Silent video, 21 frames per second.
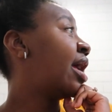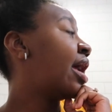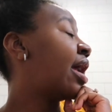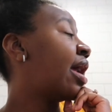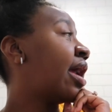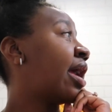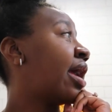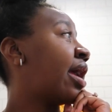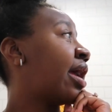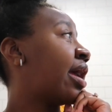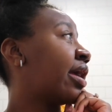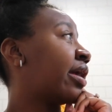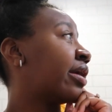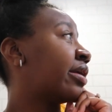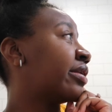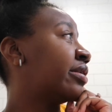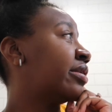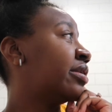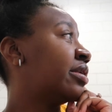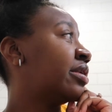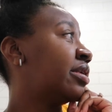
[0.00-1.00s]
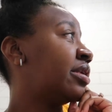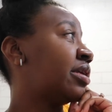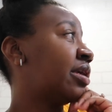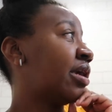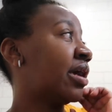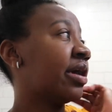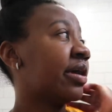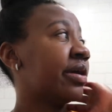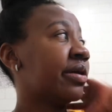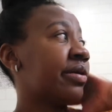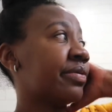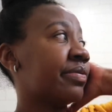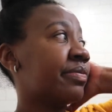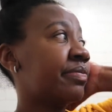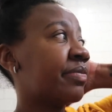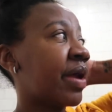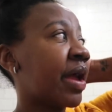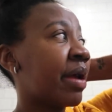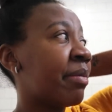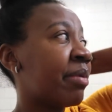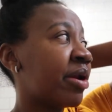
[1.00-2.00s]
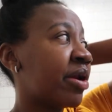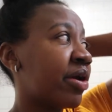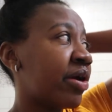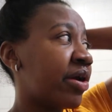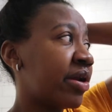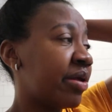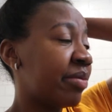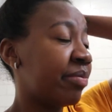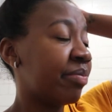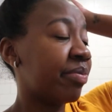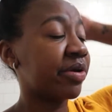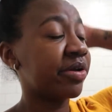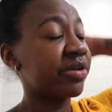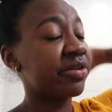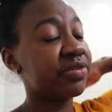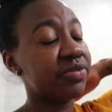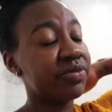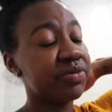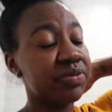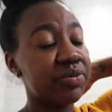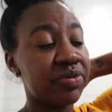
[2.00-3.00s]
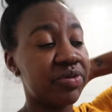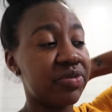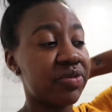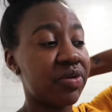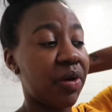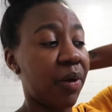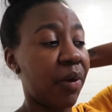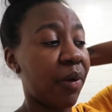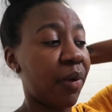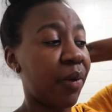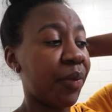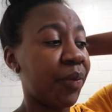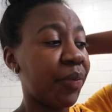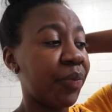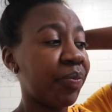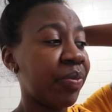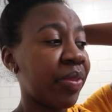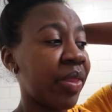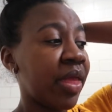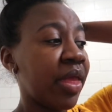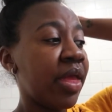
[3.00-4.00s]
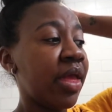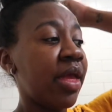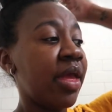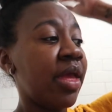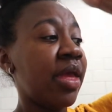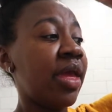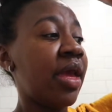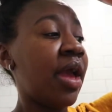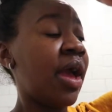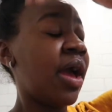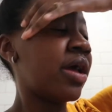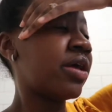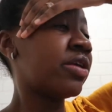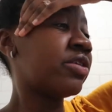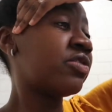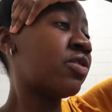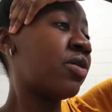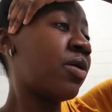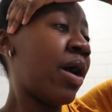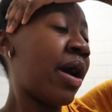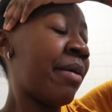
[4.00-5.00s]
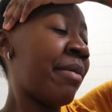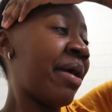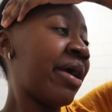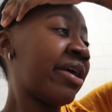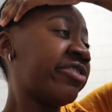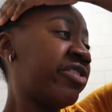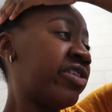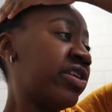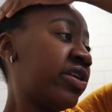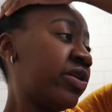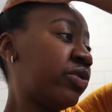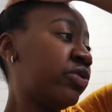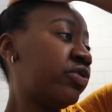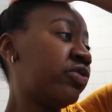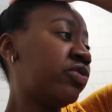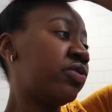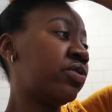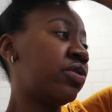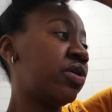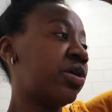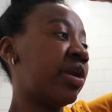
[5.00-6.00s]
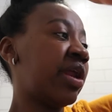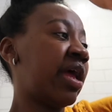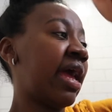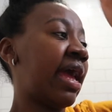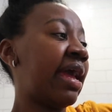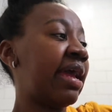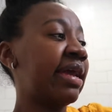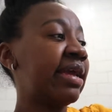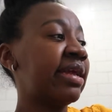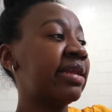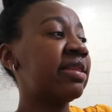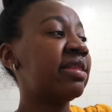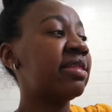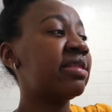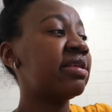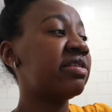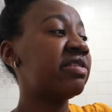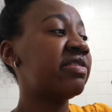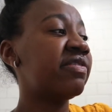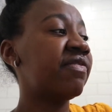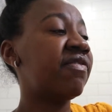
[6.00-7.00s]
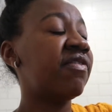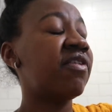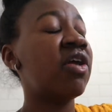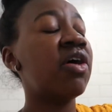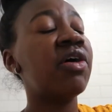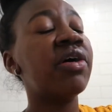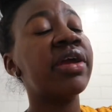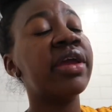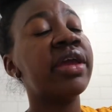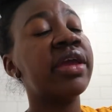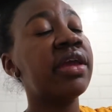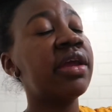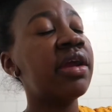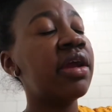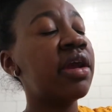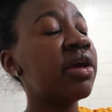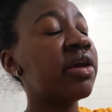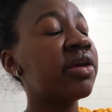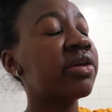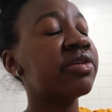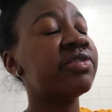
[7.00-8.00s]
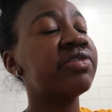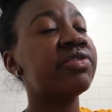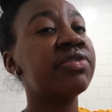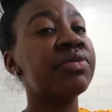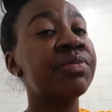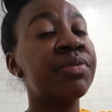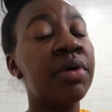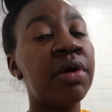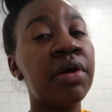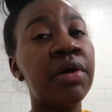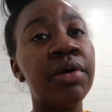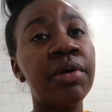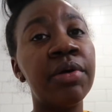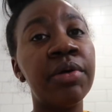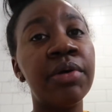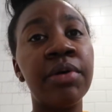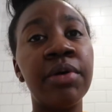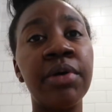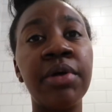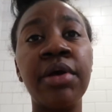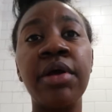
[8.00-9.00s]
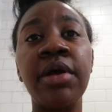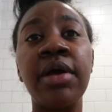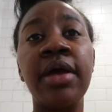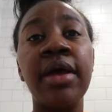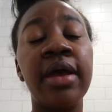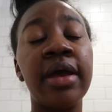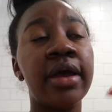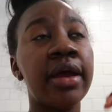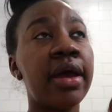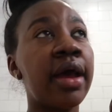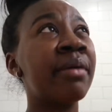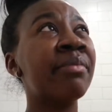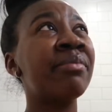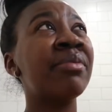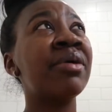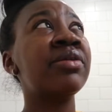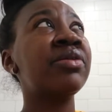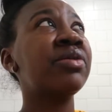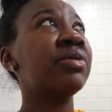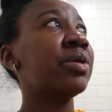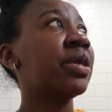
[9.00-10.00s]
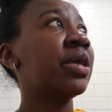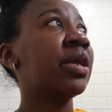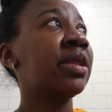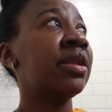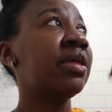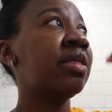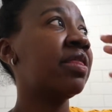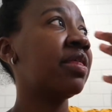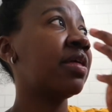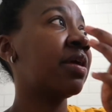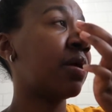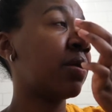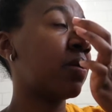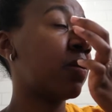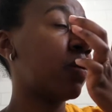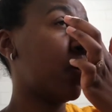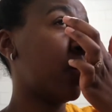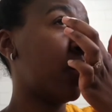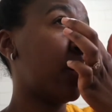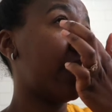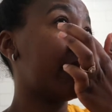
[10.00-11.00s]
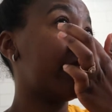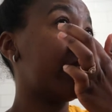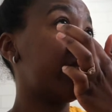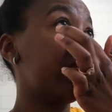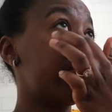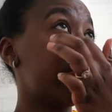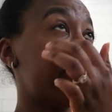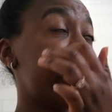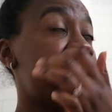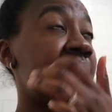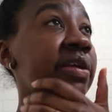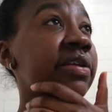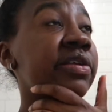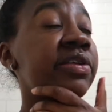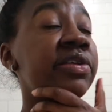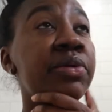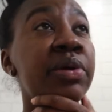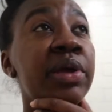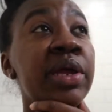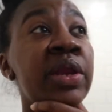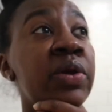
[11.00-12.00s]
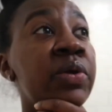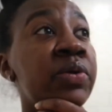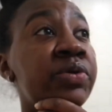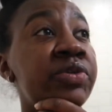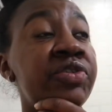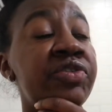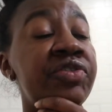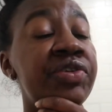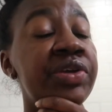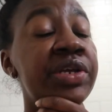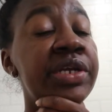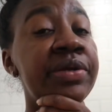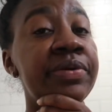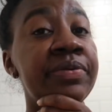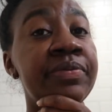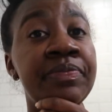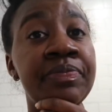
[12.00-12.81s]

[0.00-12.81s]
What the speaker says: and yeah, I'm an early bird too, so yeah. So I'm actually also gonna end this vlog here because tomorrow I'm not doing anything at all. I'm just like doing laundry.